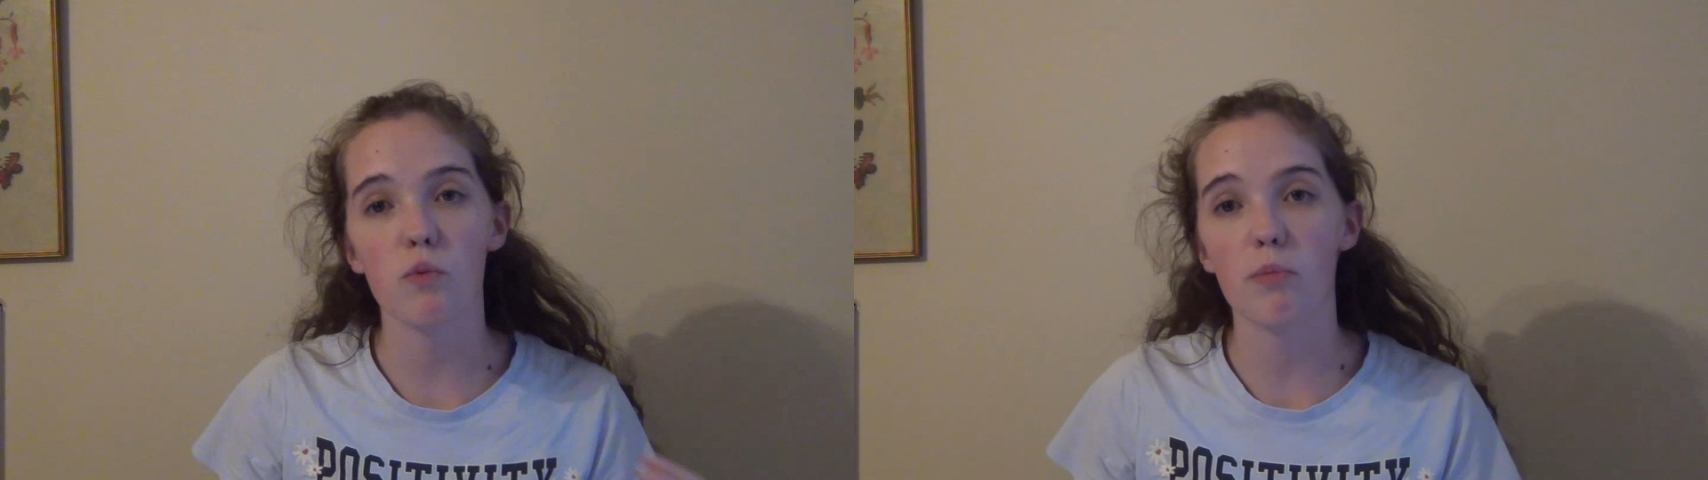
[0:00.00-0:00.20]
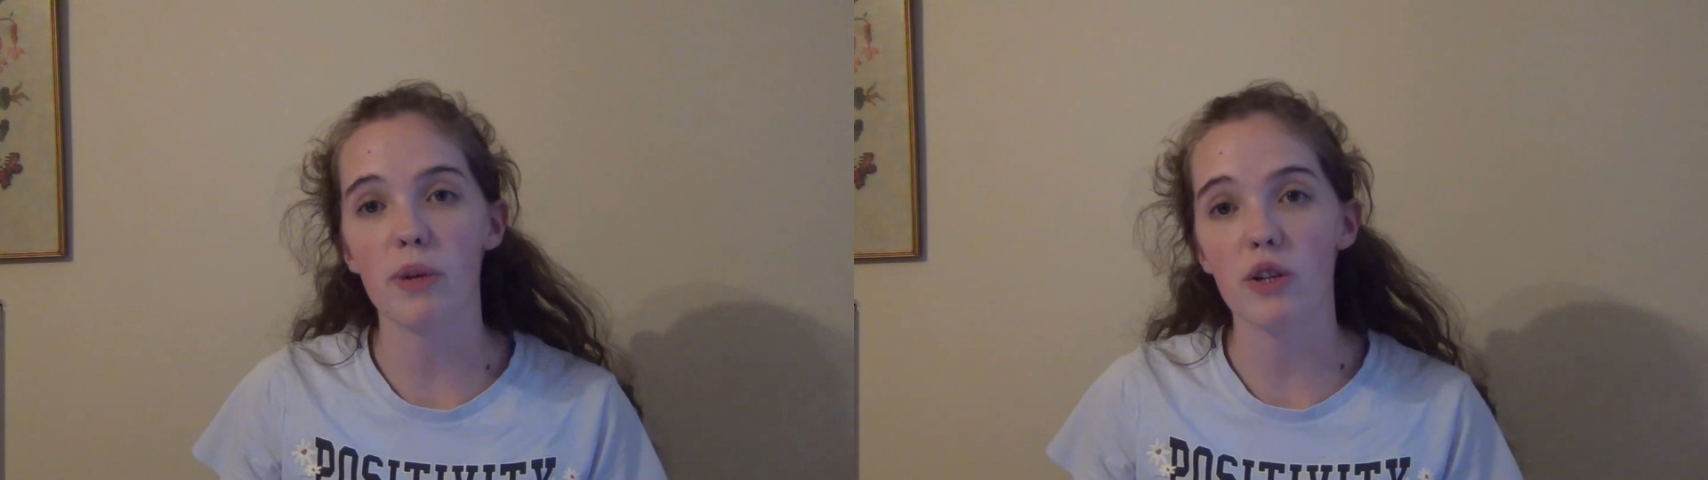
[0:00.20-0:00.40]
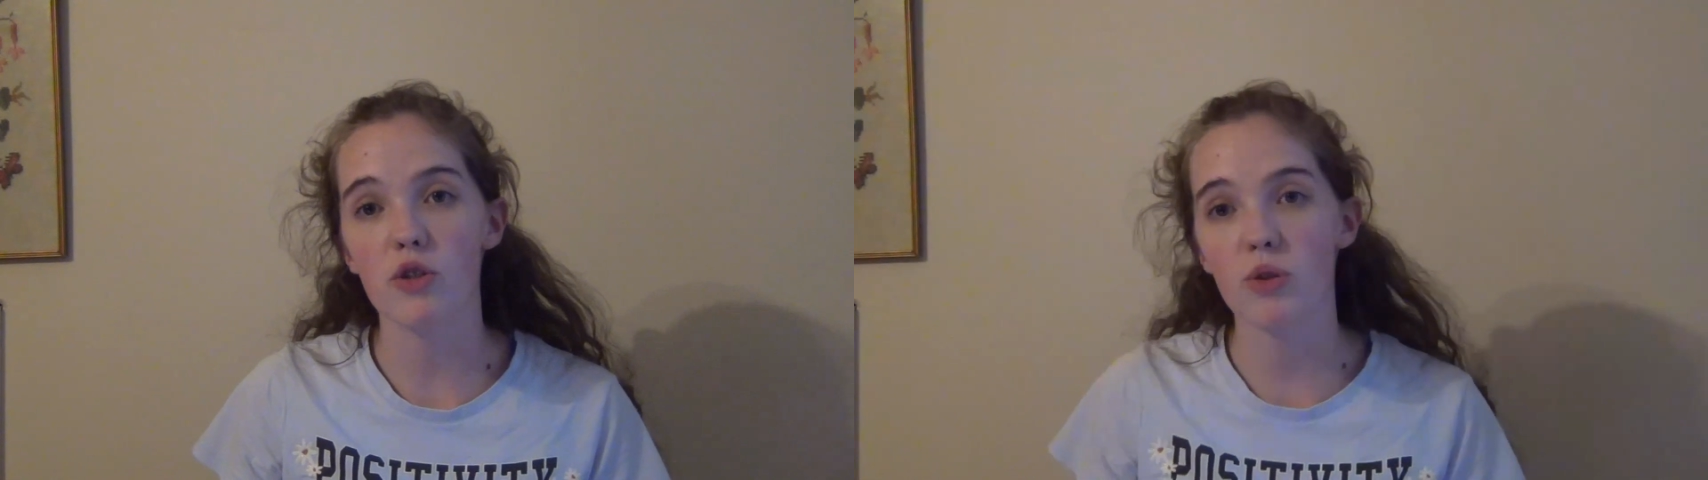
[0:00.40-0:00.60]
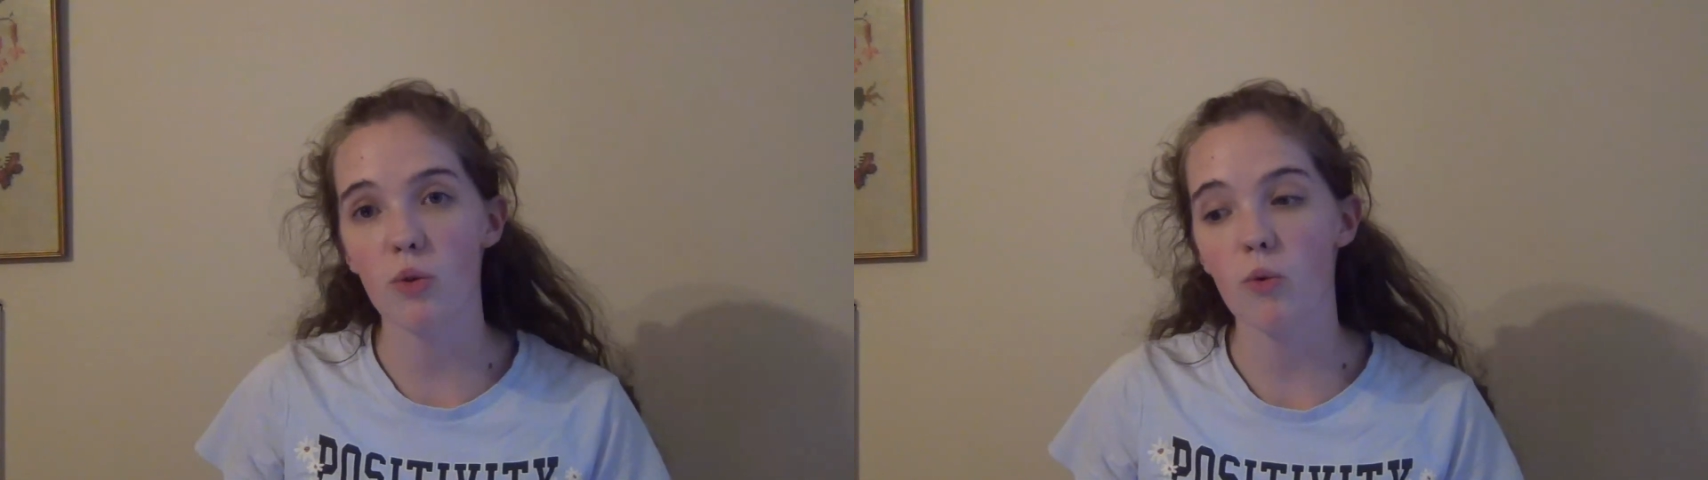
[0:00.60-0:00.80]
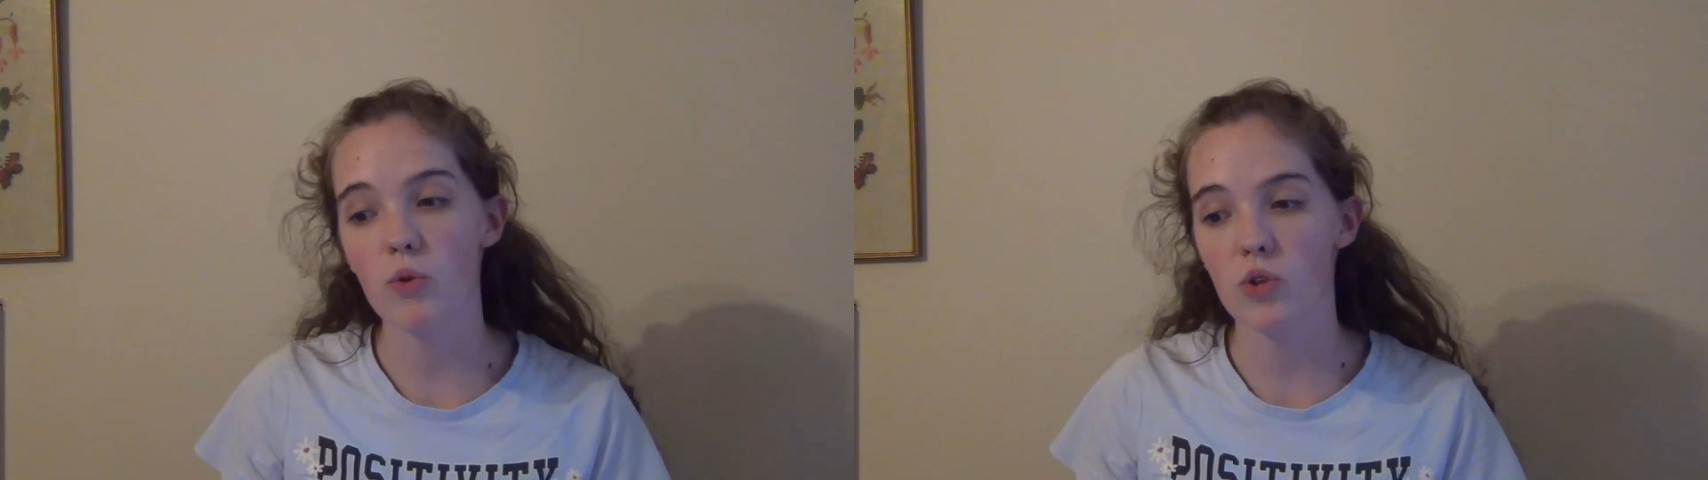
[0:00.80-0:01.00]
will be a
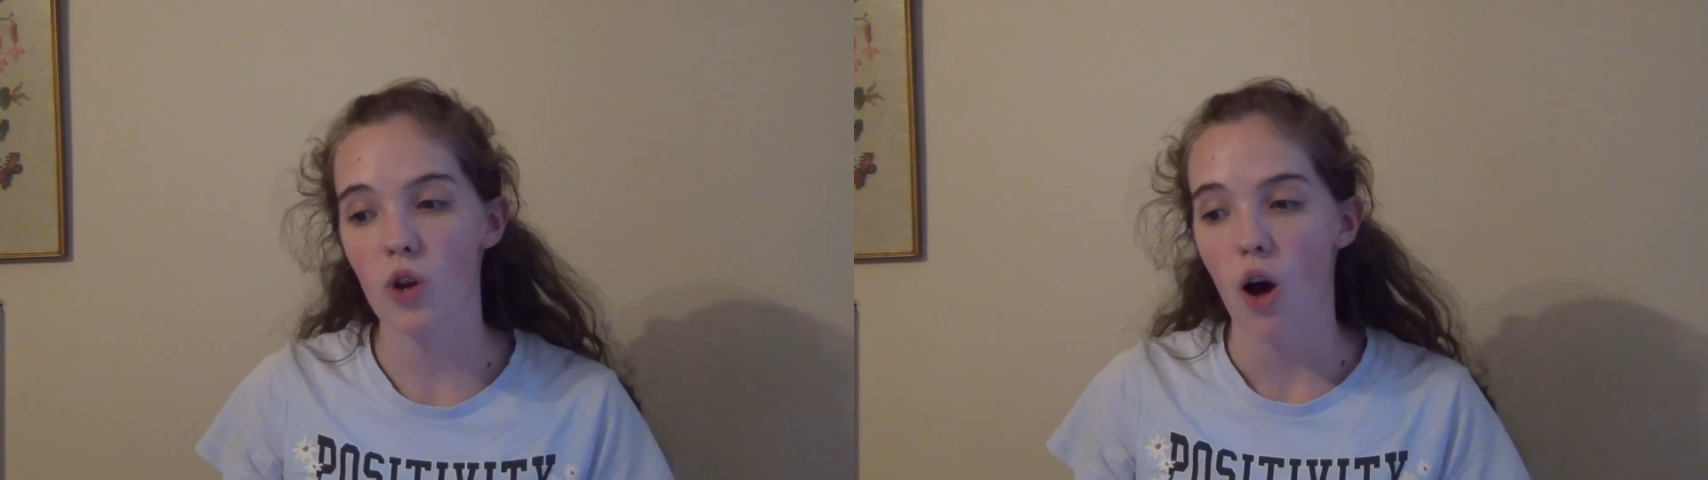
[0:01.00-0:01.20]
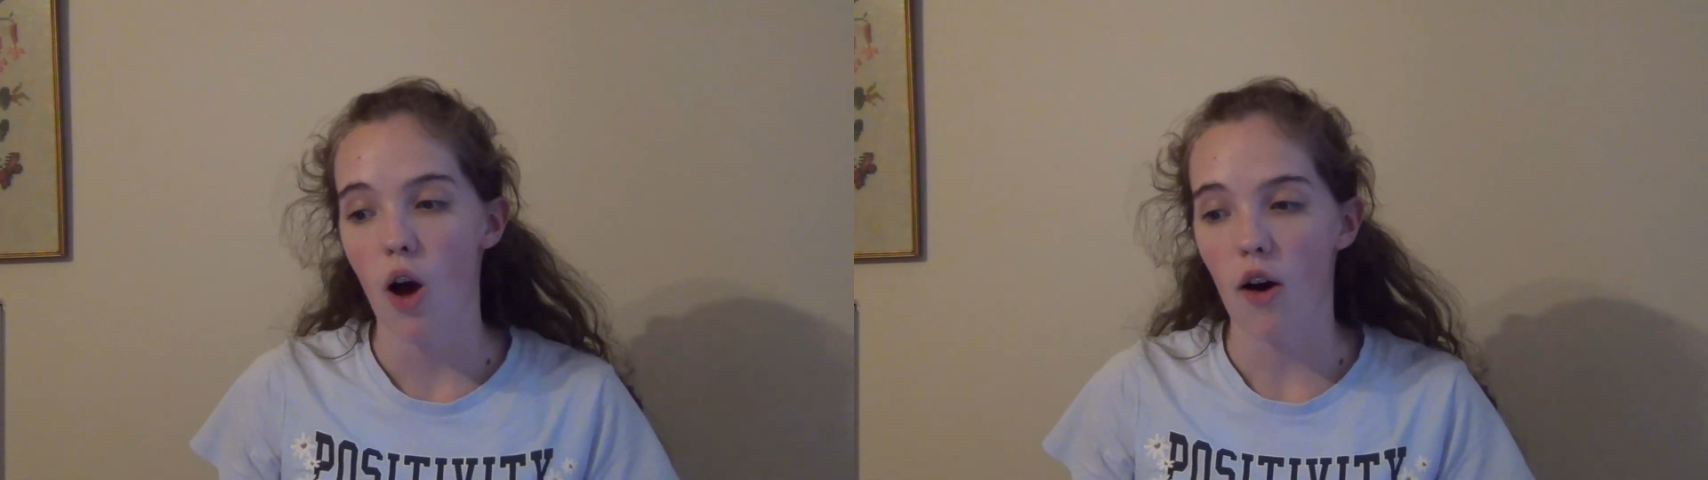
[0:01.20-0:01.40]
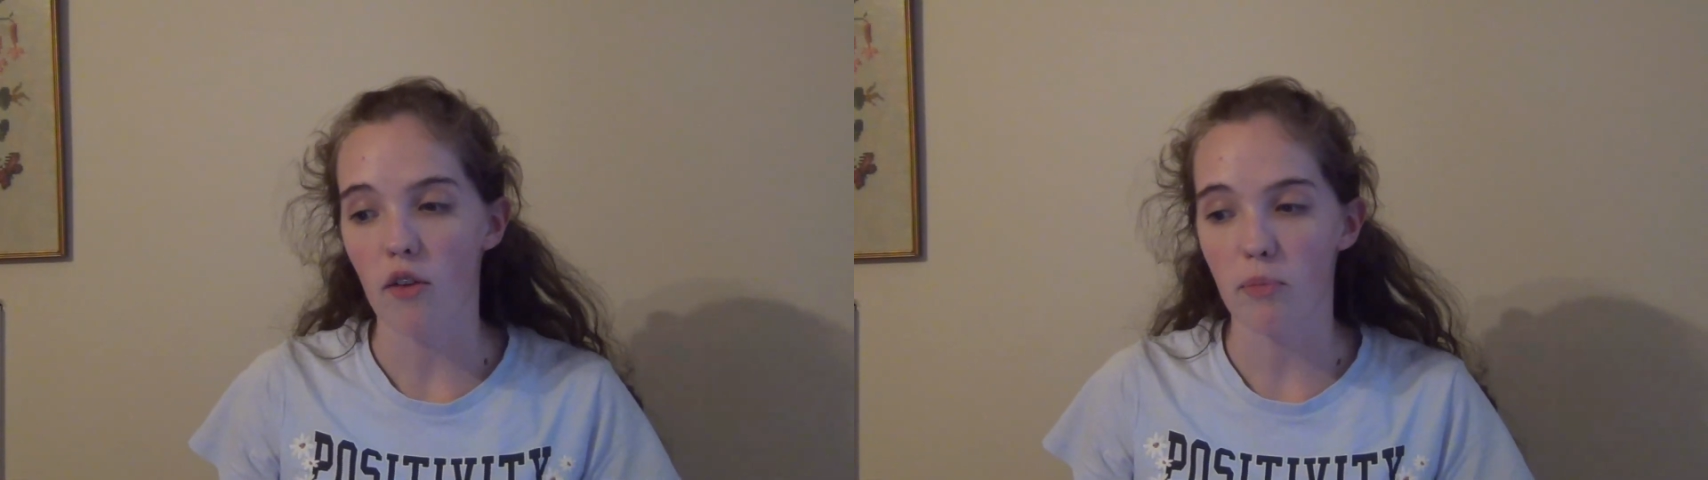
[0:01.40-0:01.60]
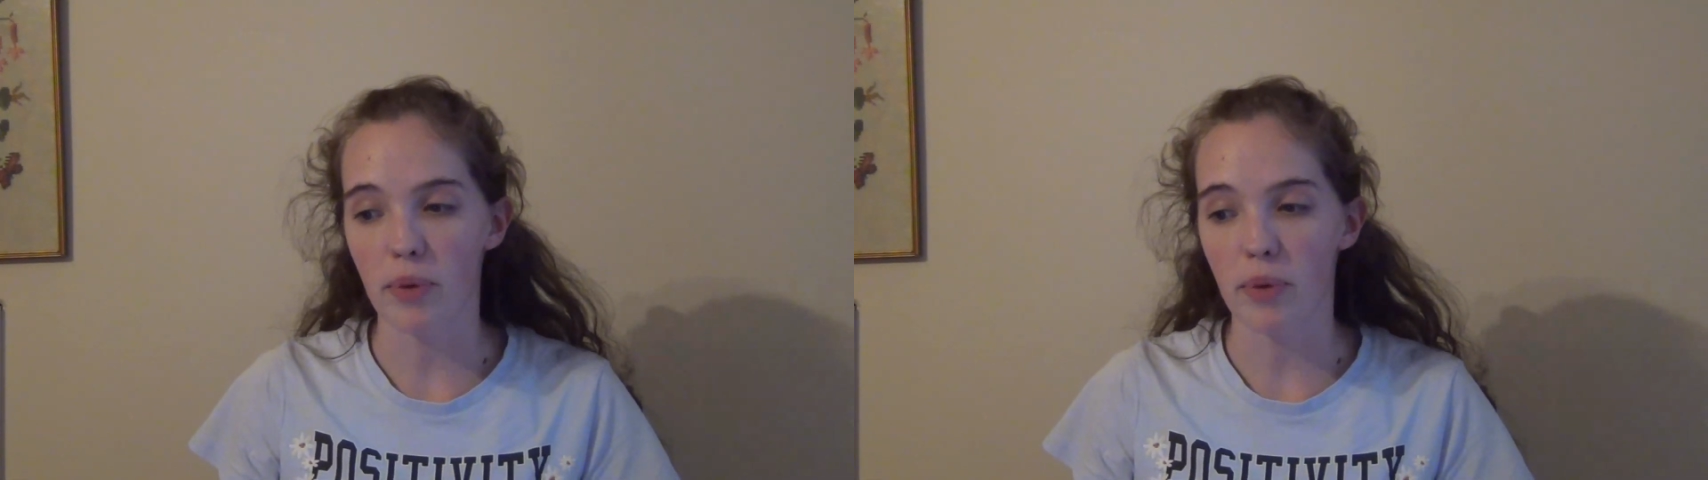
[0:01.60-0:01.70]
source of